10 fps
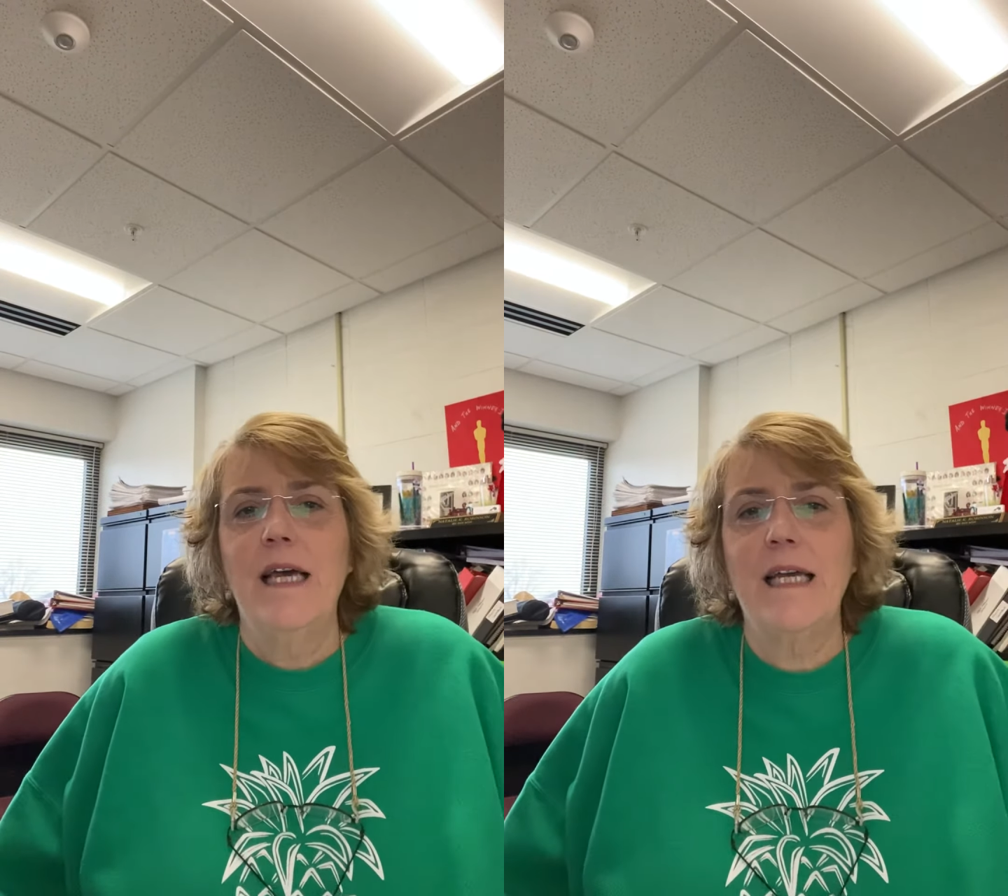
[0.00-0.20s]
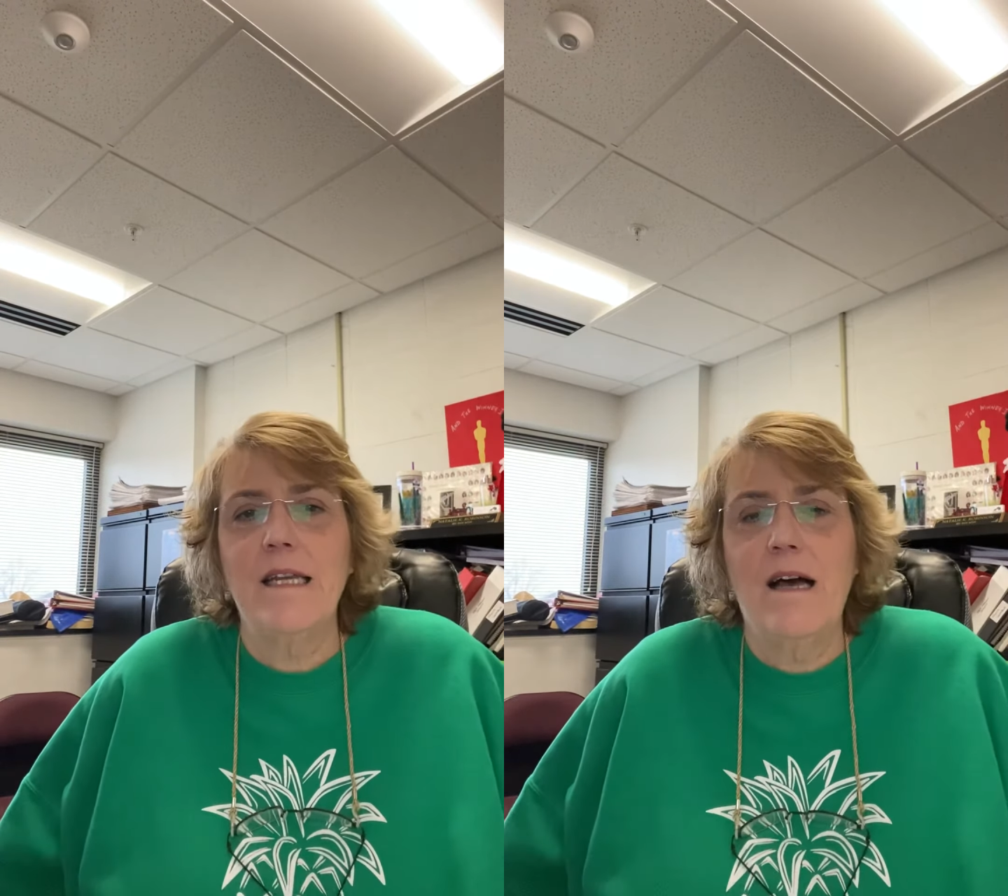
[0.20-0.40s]

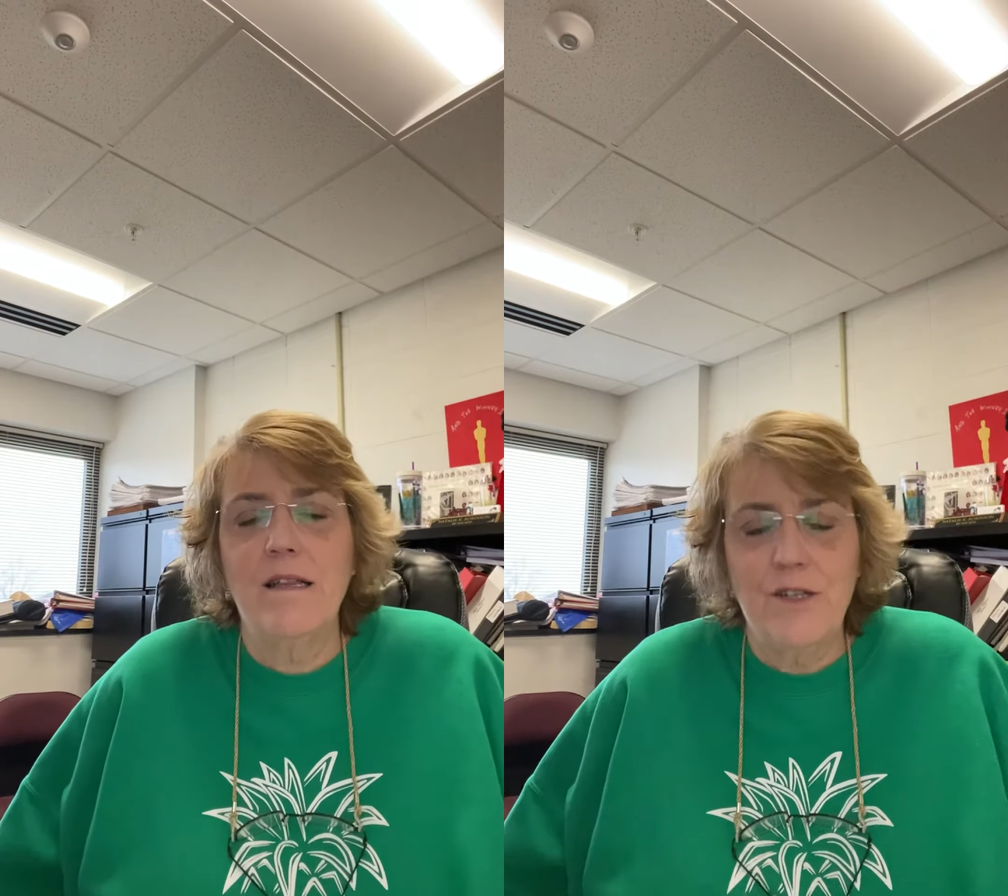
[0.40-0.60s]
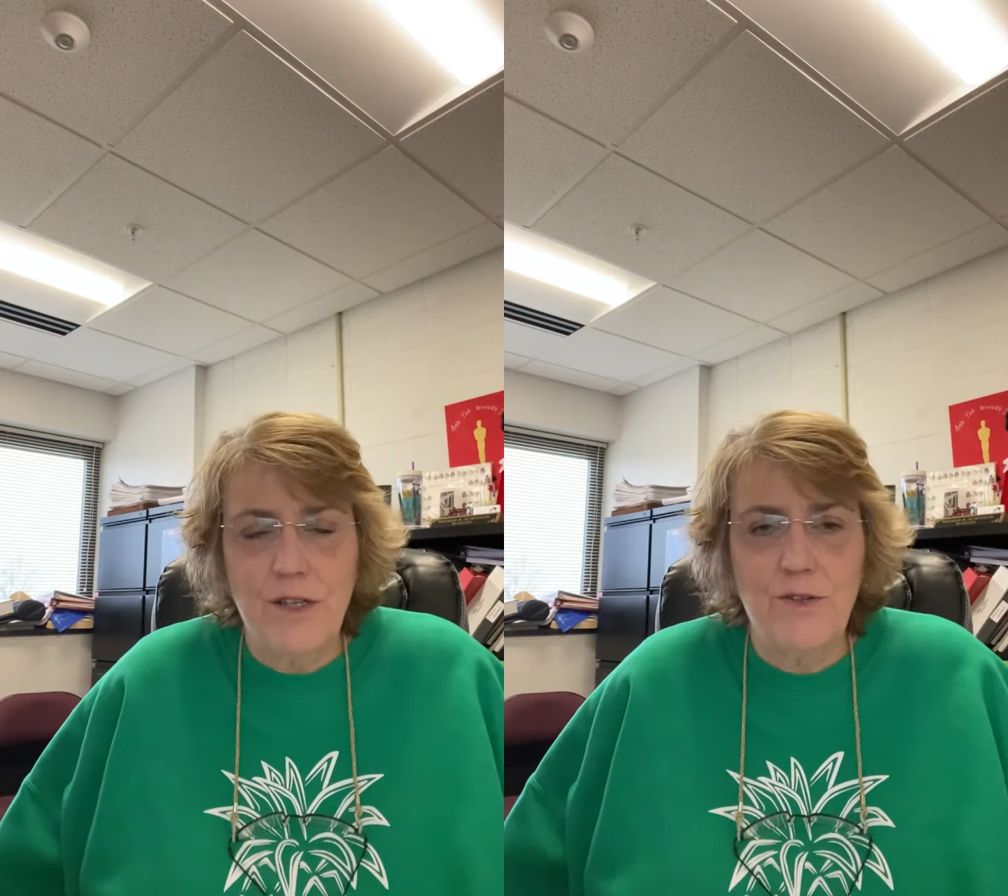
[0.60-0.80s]

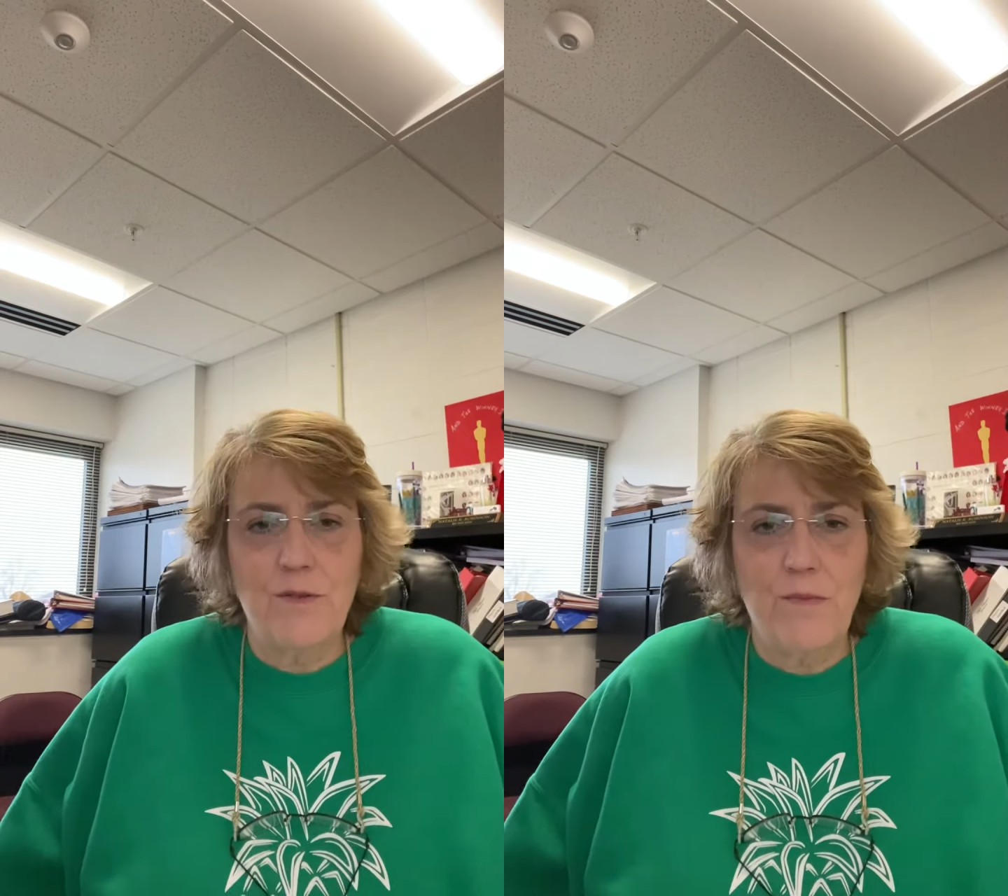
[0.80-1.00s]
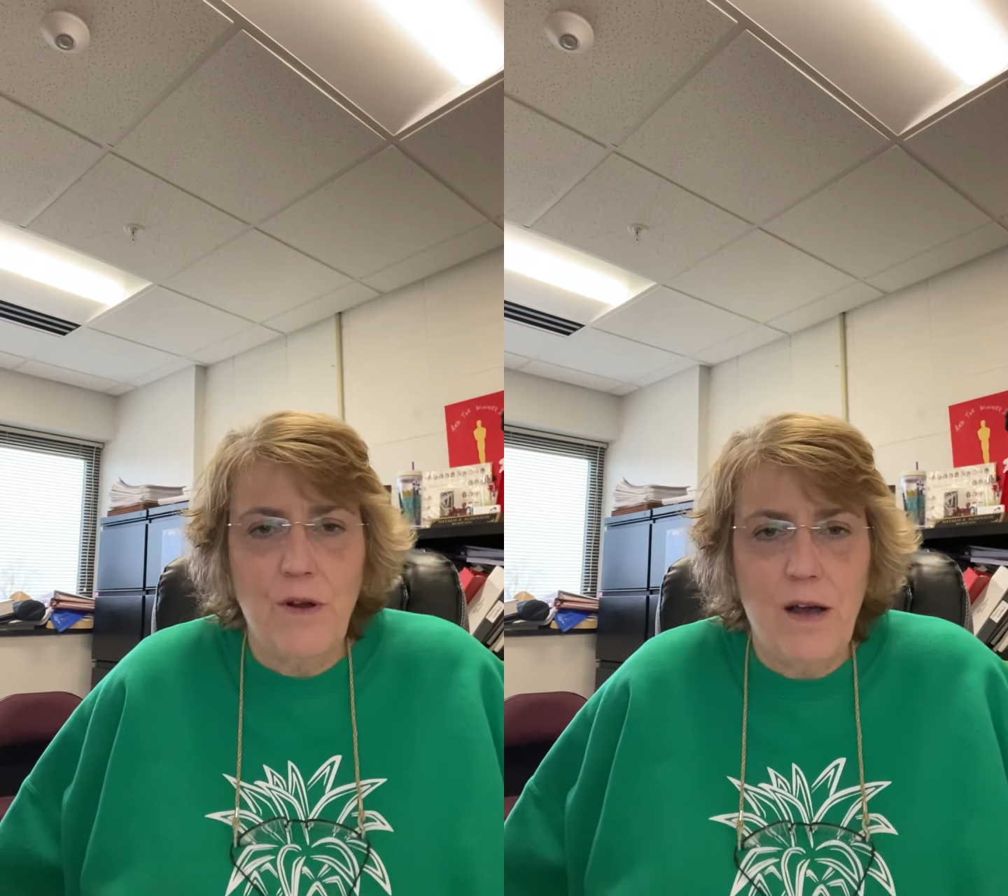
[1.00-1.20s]
acknowledge there's
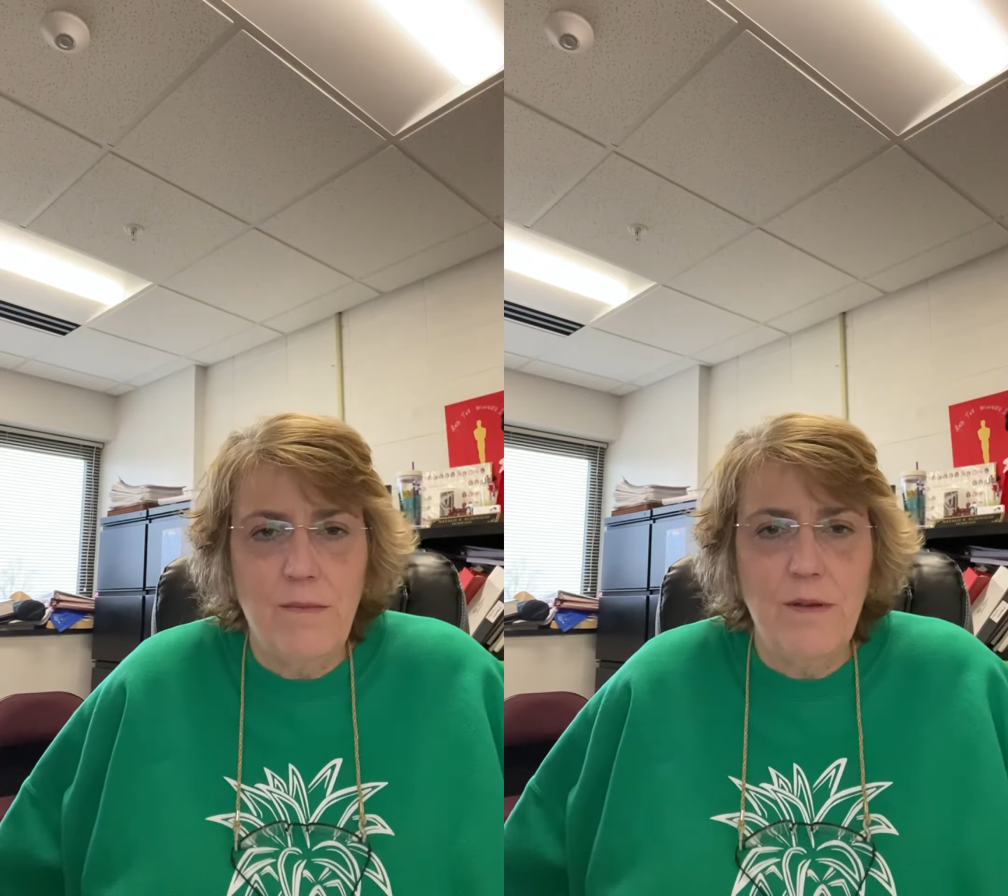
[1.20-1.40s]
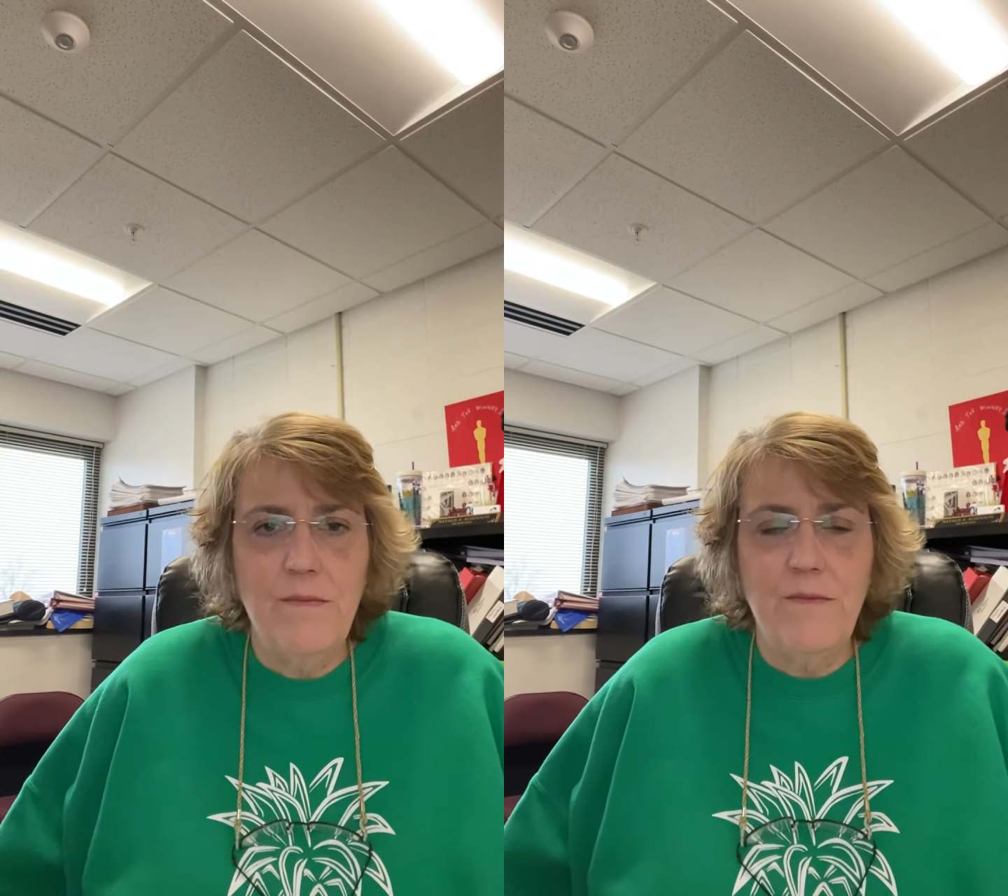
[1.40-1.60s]
a
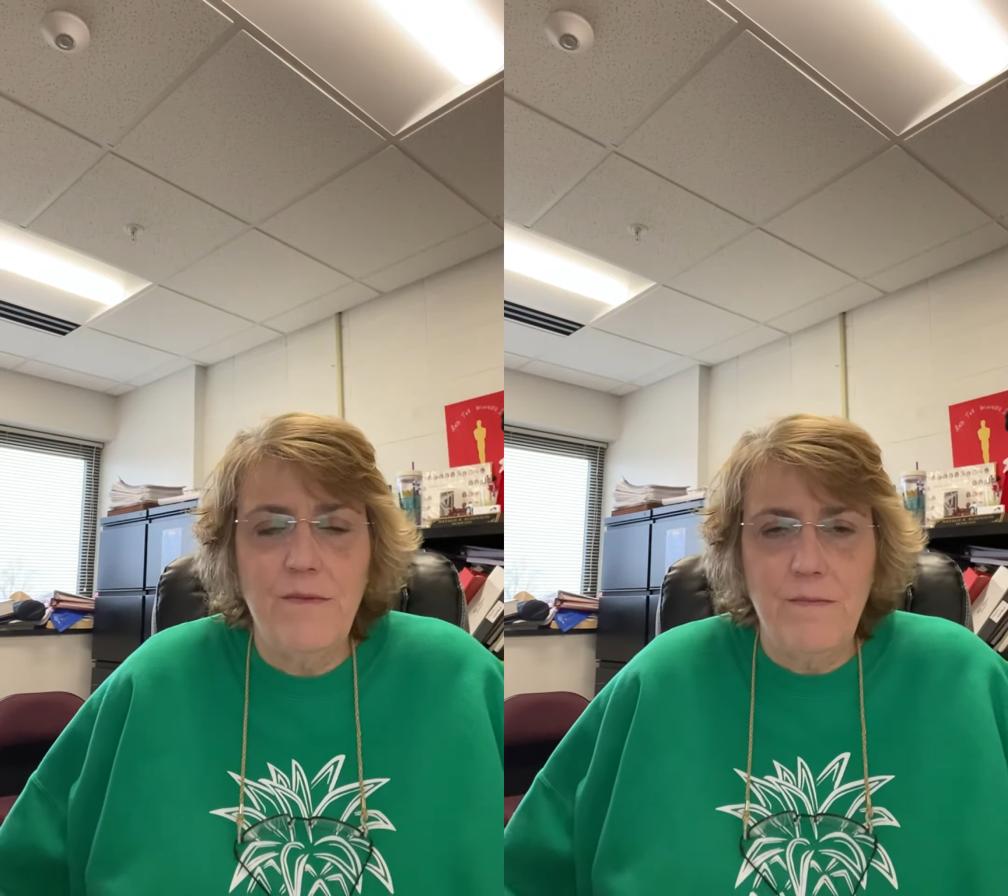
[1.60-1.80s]
problem,